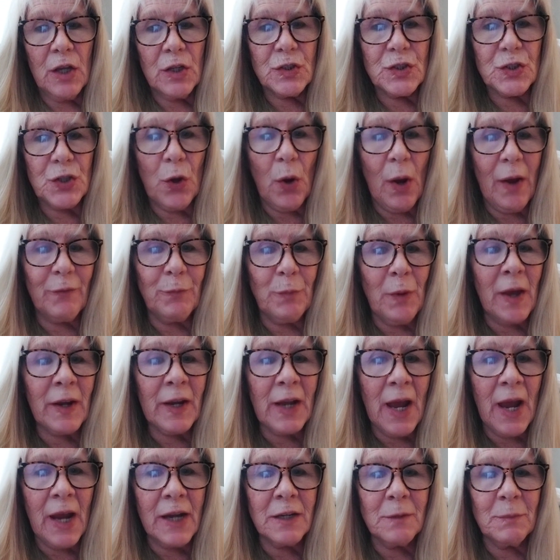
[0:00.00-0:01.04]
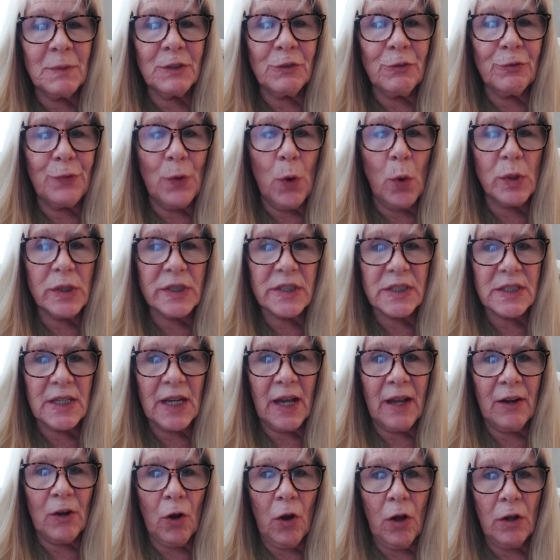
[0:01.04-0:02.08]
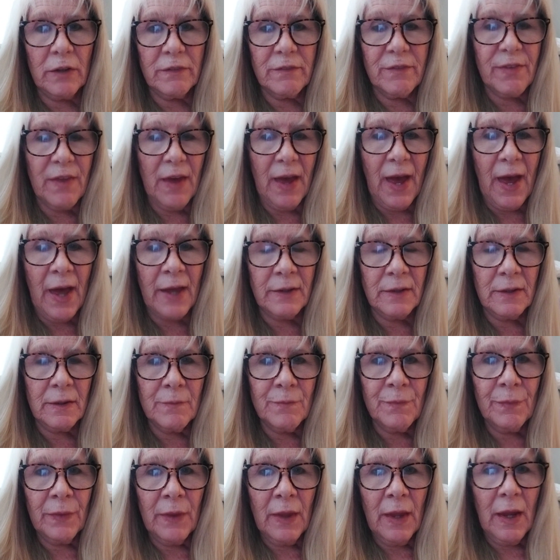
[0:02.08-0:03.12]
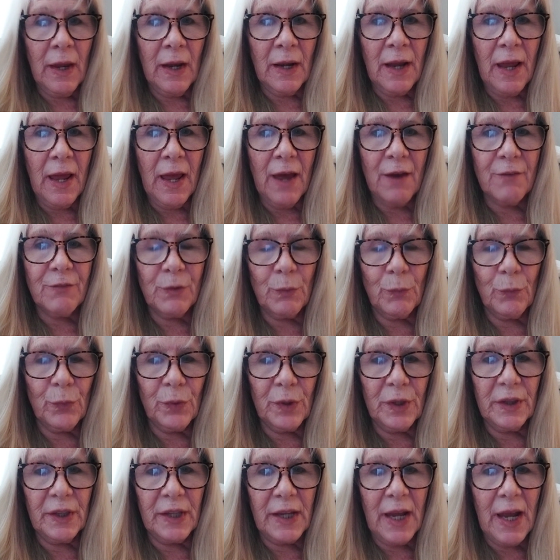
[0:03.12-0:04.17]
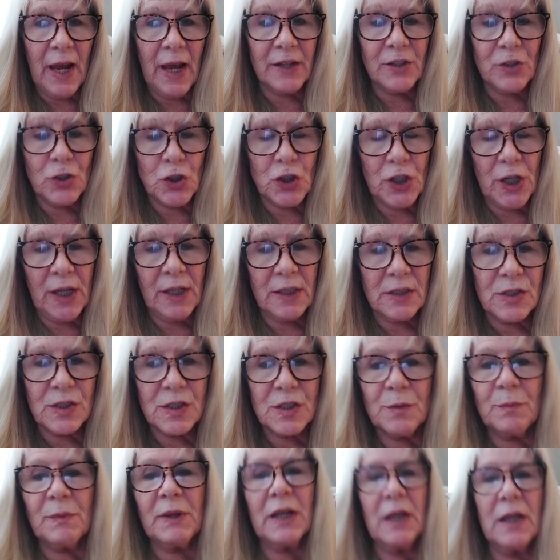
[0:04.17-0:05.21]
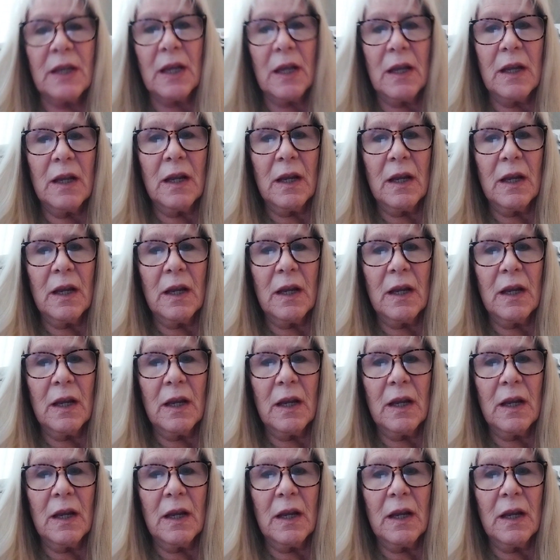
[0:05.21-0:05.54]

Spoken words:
So I've kind of been focused on all of that and haven't really had a chance to make